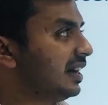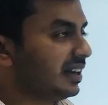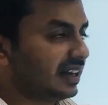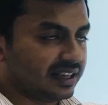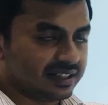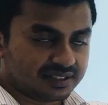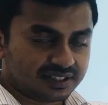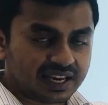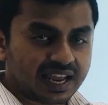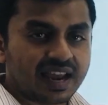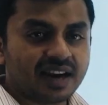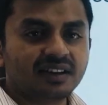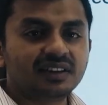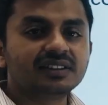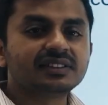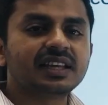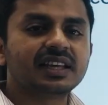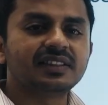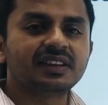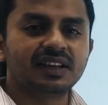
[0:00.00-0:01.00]
standards
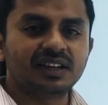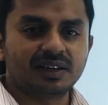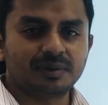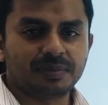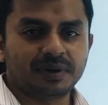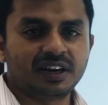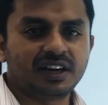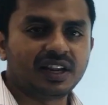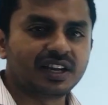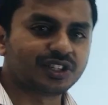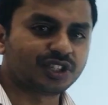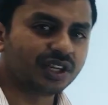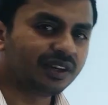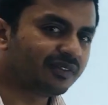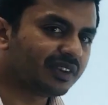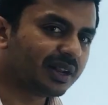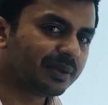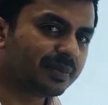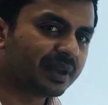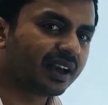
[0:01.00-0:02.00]
and the interpretation
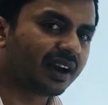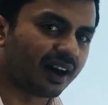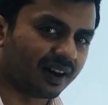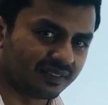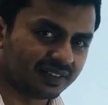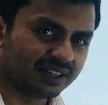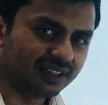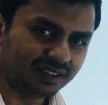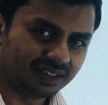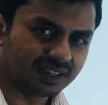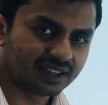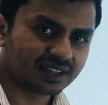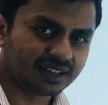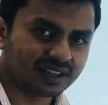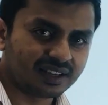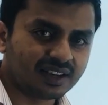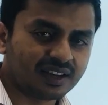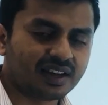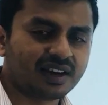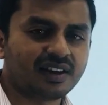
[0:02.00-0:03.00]
will be covered
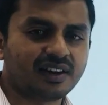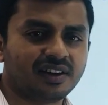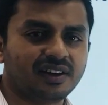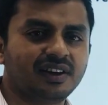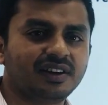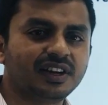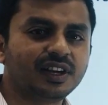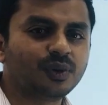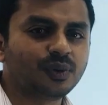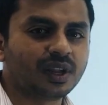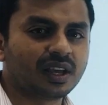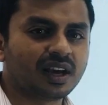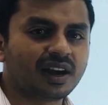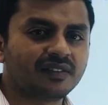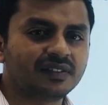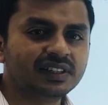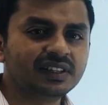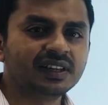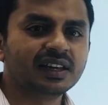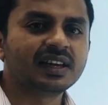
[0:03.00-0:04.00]
during
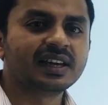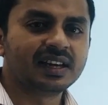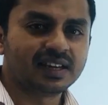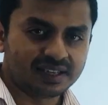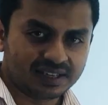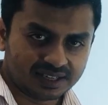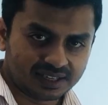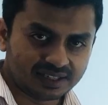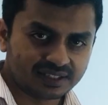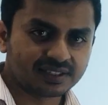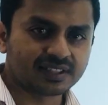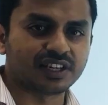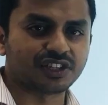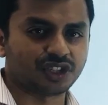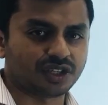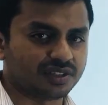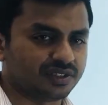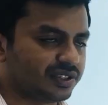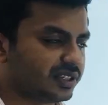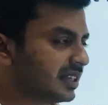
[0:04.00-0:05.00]
our
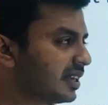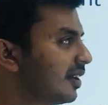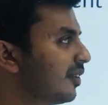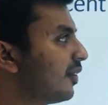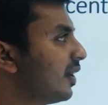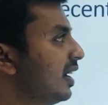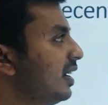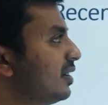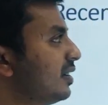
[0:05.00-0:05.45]
sessions, right?